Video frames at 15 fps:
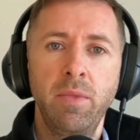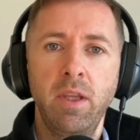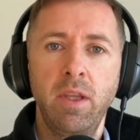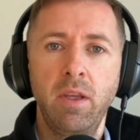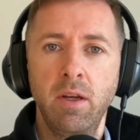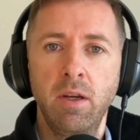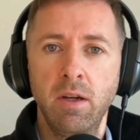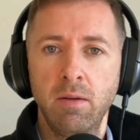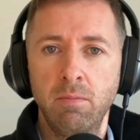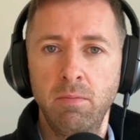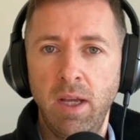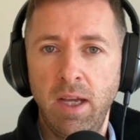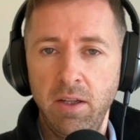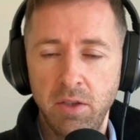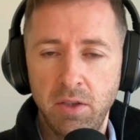your
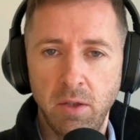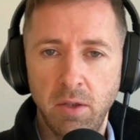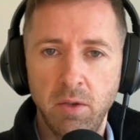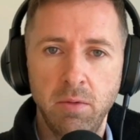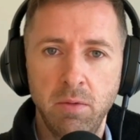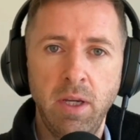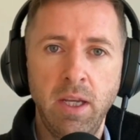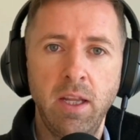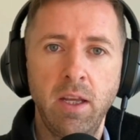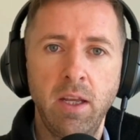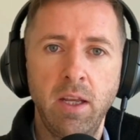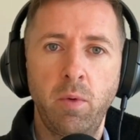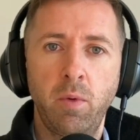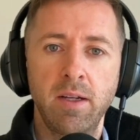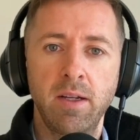social media,
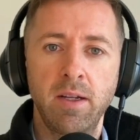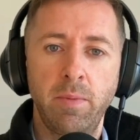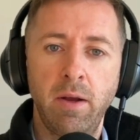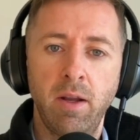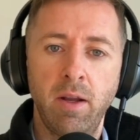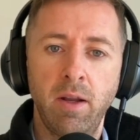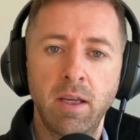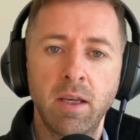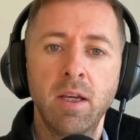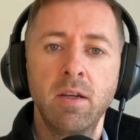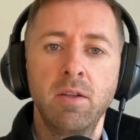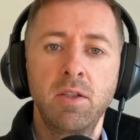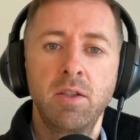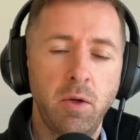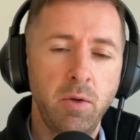where it's about like
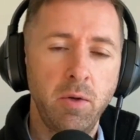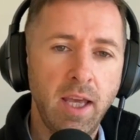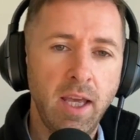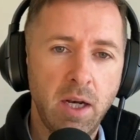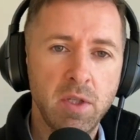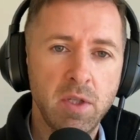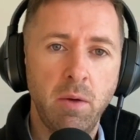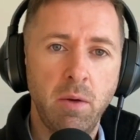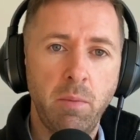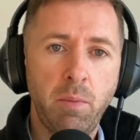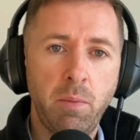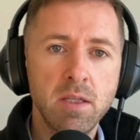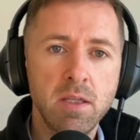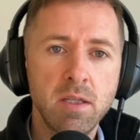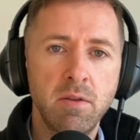showing the animals in a
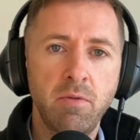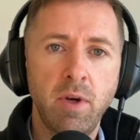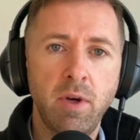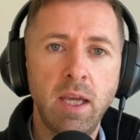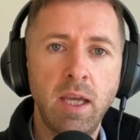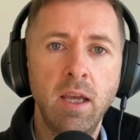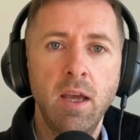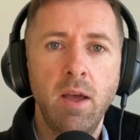positive way,